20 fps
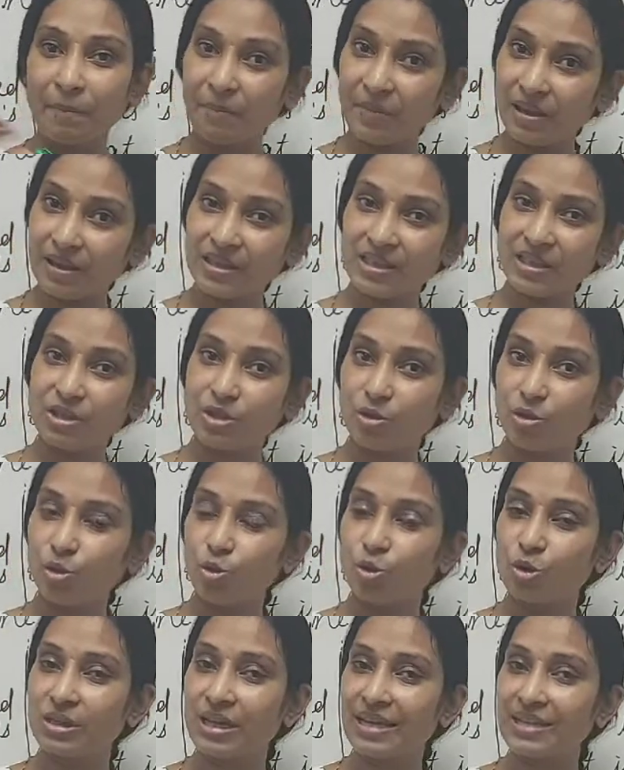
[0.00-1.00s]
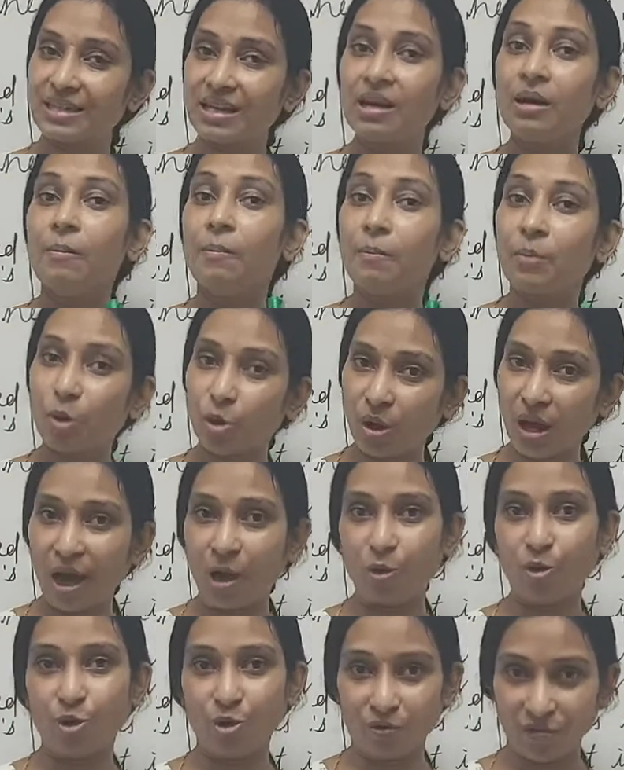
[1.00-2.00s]
is used as a
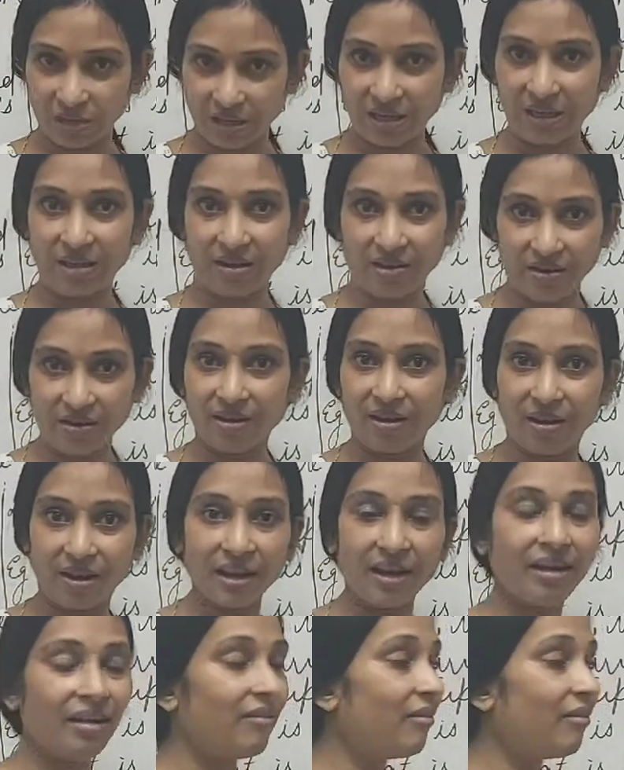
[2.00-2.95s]
pronoun over here. Clear